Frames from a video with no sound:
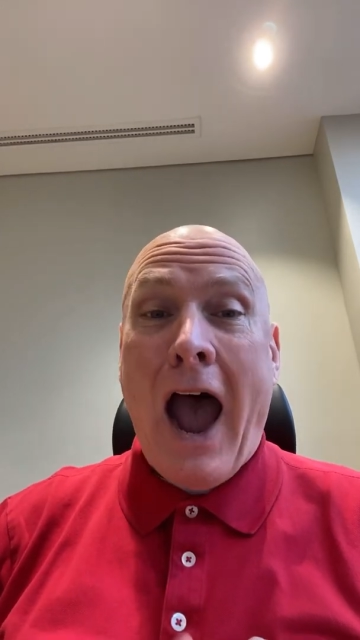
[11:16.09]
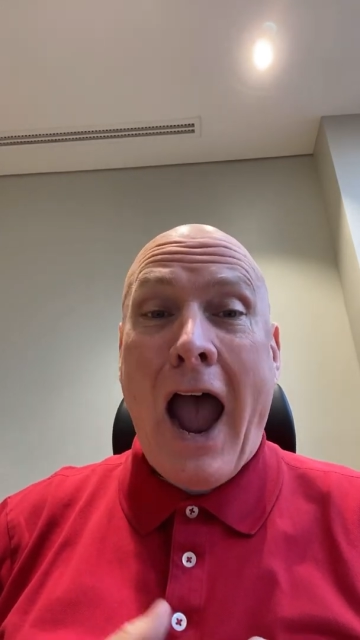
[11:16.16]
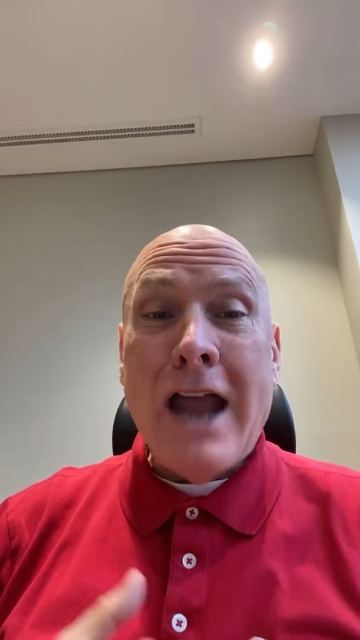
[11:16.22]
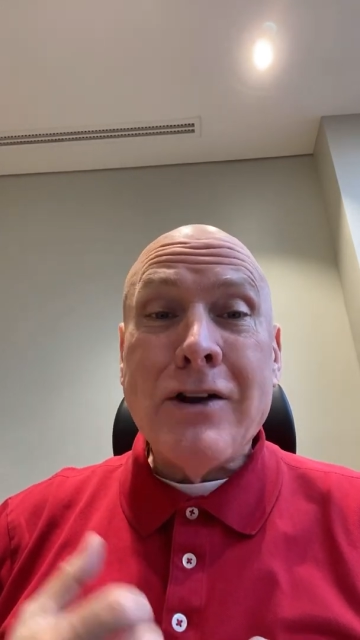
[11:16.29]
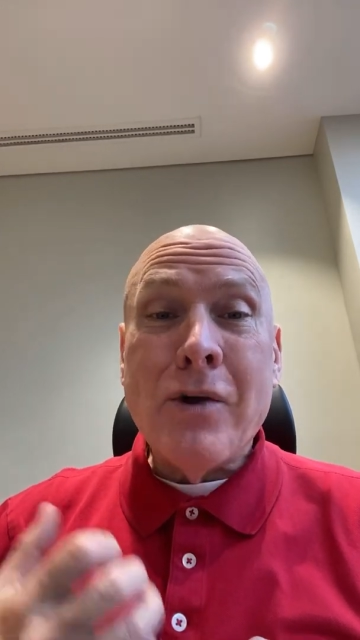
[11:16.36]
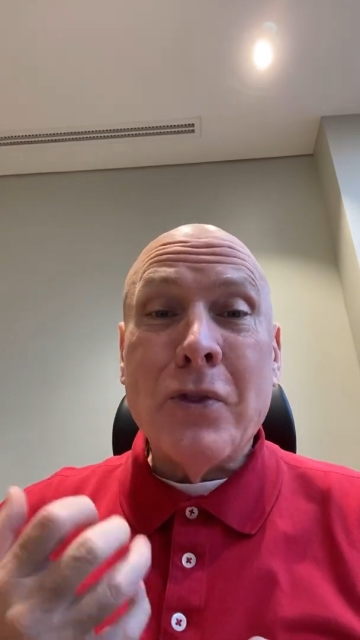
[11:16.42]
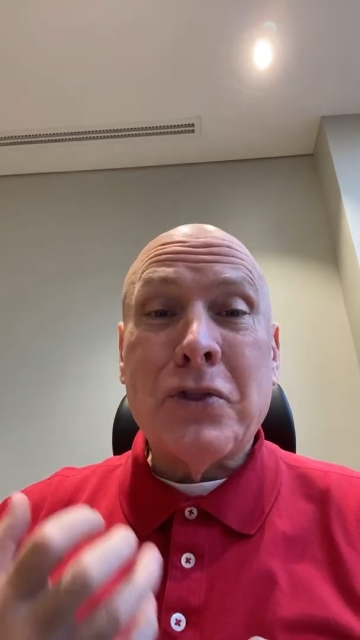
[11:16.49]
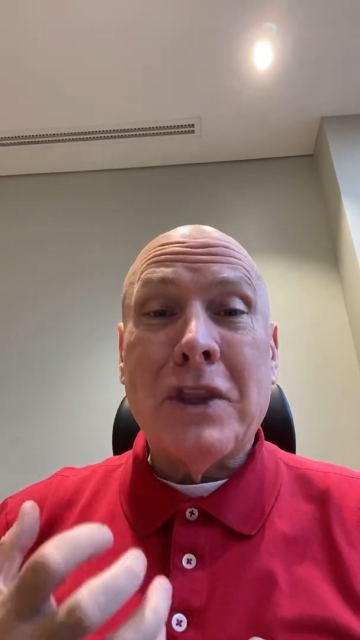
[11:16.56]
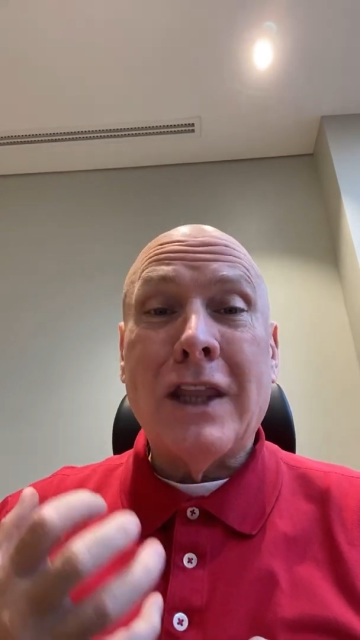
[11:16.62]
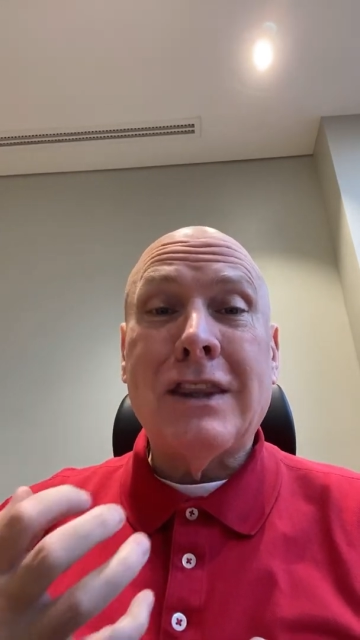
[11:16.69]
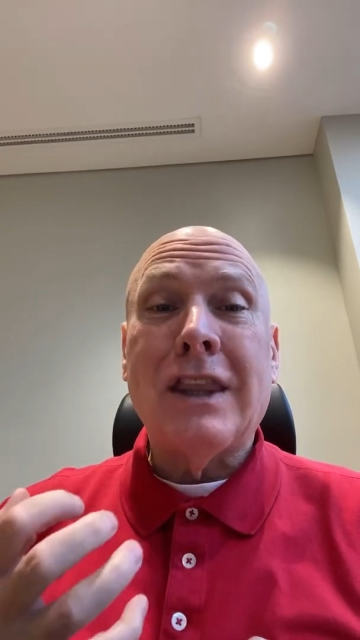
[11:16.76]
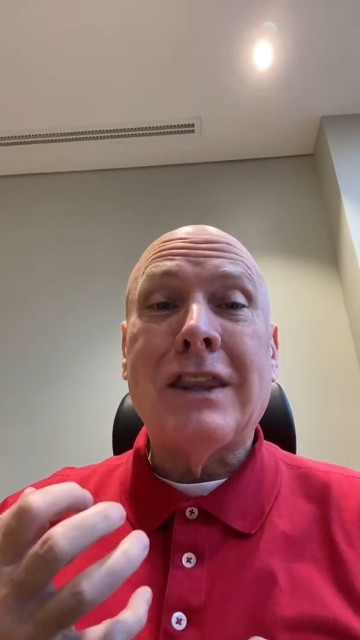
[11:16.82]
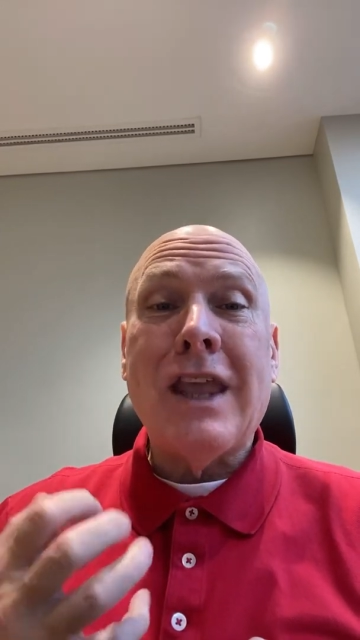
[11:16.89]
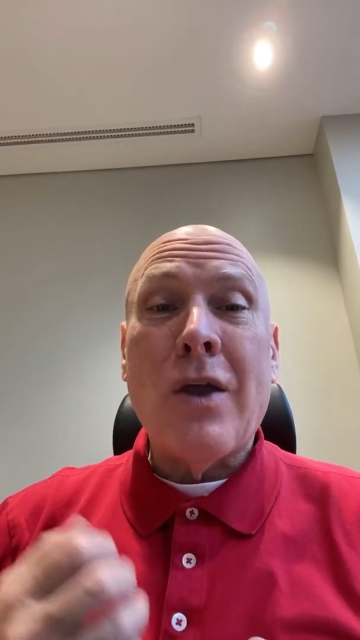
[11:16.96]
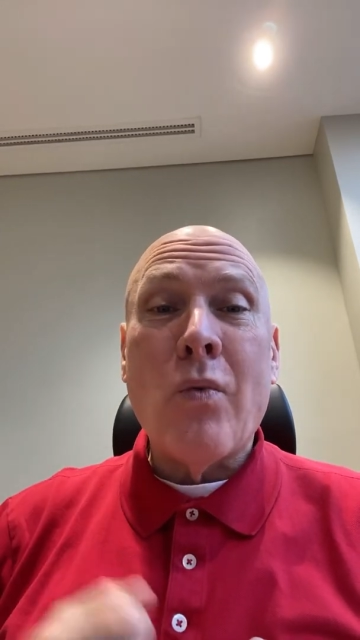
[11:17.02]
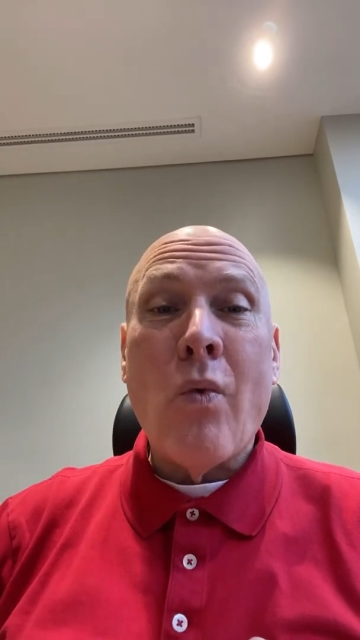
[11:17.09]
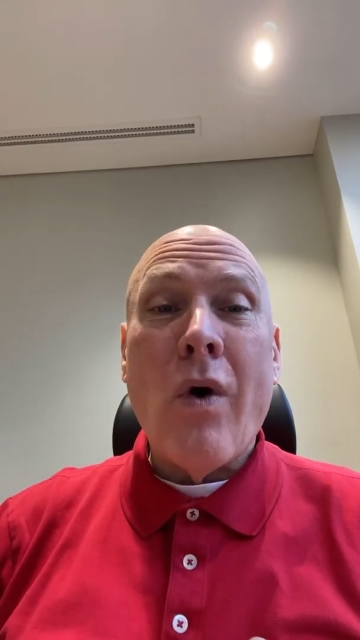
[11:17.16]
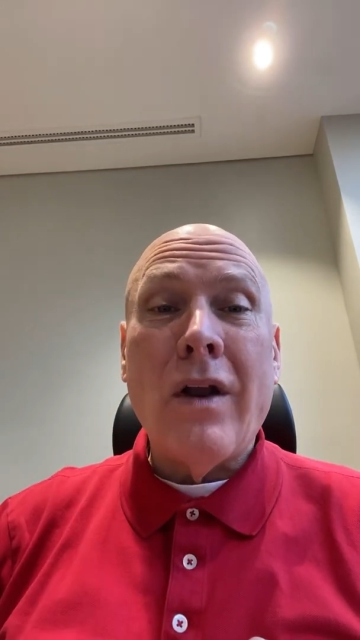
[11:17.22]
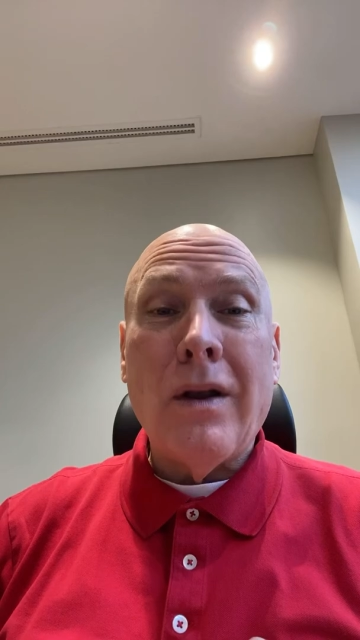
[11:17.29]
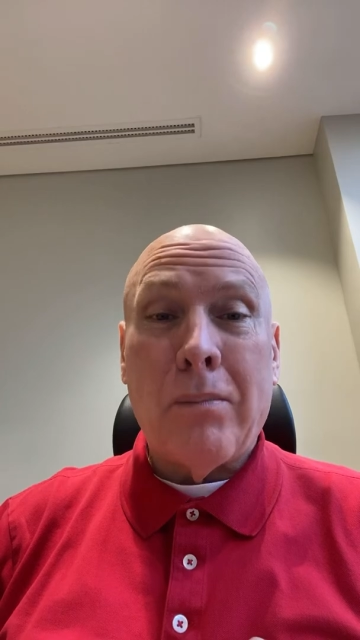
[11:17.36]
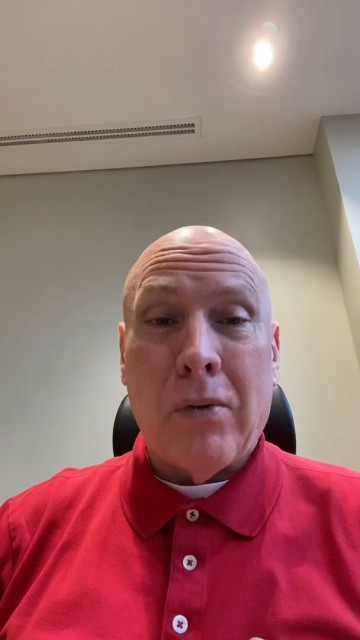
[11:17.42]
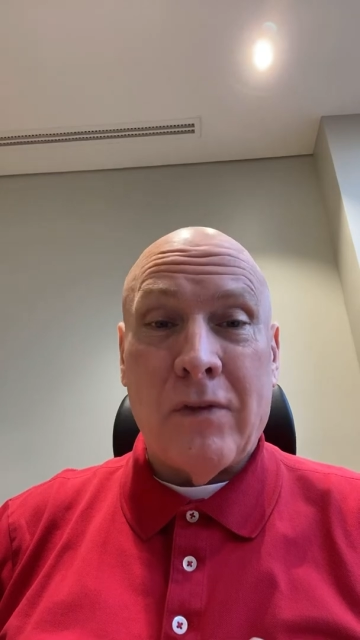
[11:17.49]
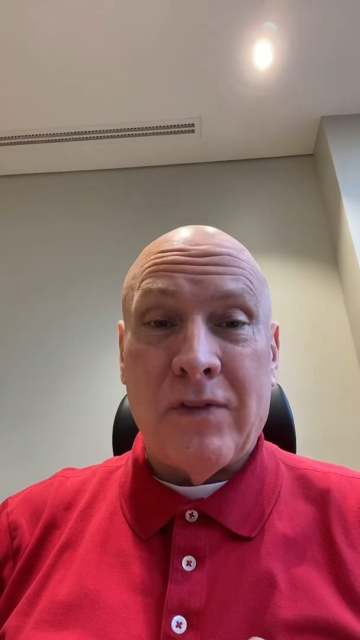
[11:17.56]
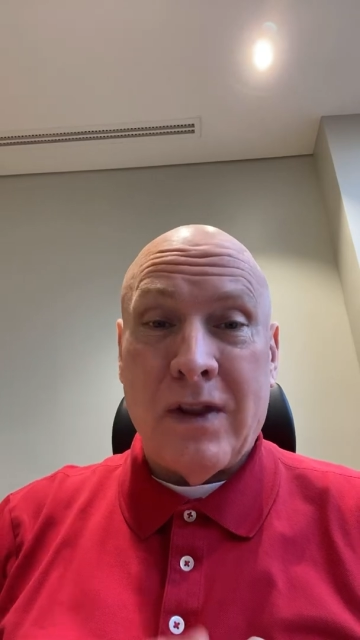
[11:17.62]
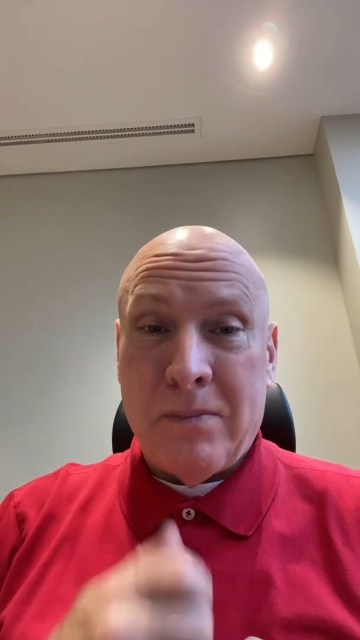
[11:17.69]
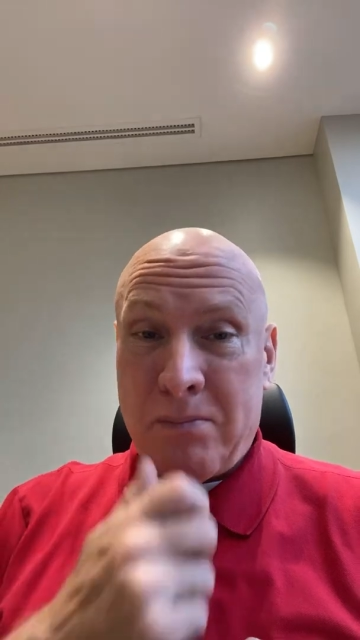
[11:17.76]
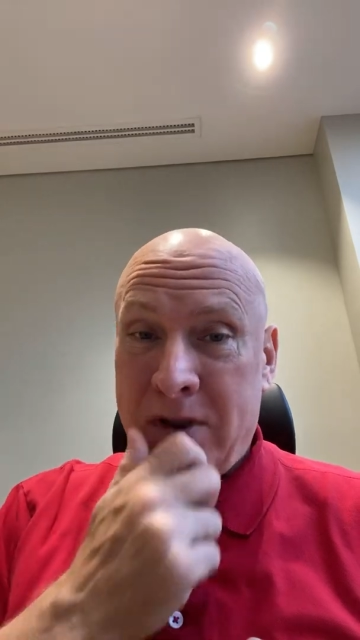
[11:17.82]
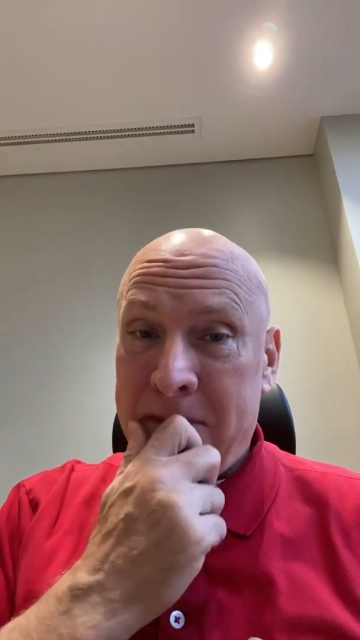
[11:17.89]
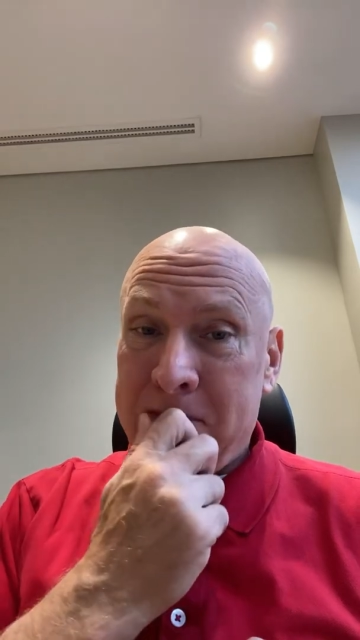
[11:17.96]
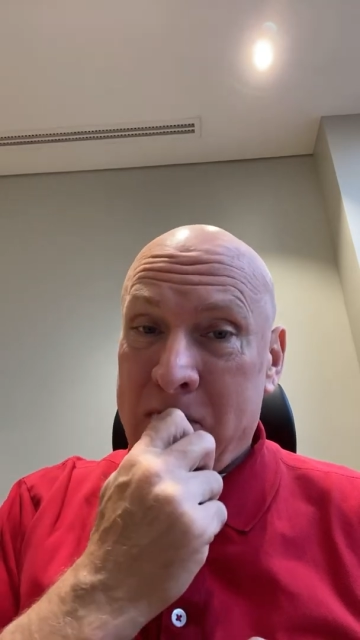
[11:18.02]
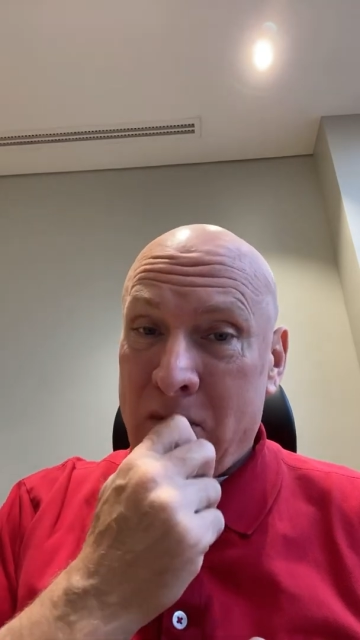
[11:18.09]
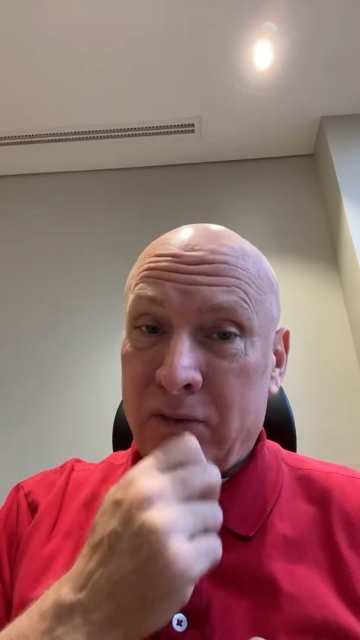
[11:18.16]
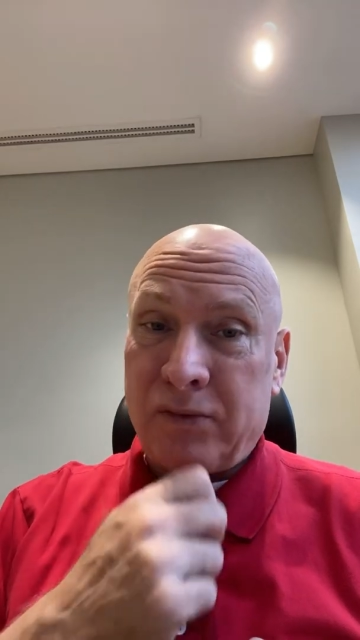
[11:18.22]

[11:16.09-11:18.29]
I don't think that they want to prevent people